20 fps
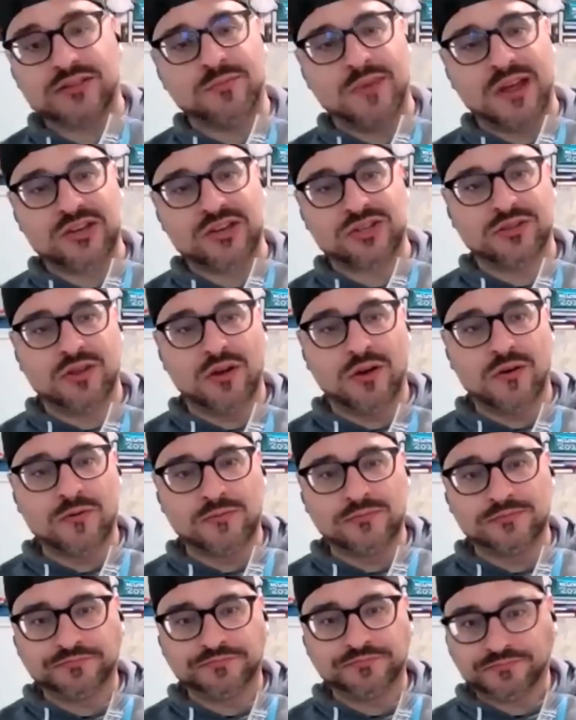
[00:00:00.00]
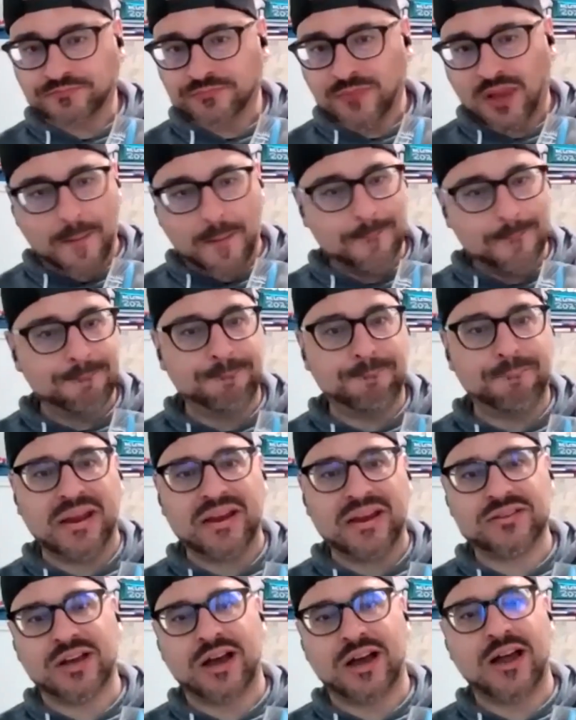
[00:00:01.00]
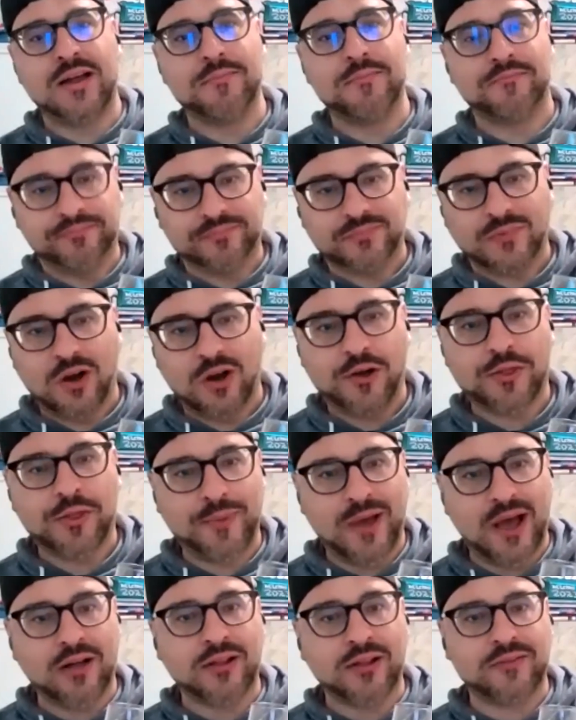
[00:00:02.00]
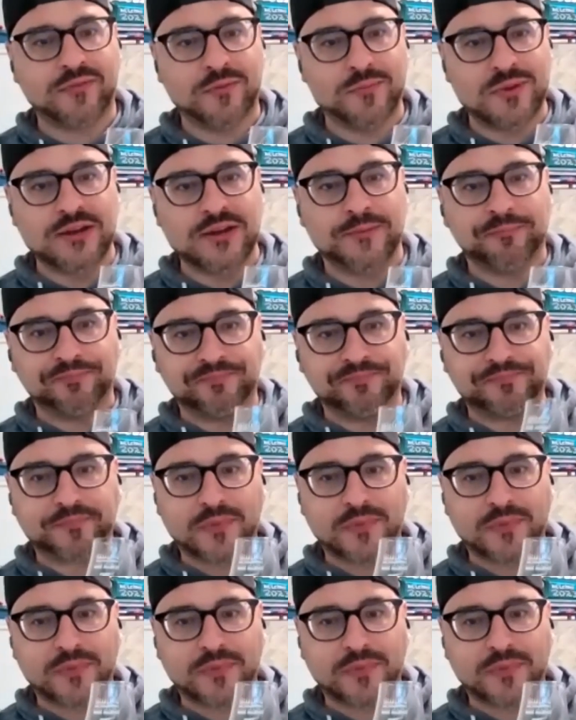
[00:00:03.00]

as you mentioned, though, big time on the palate for me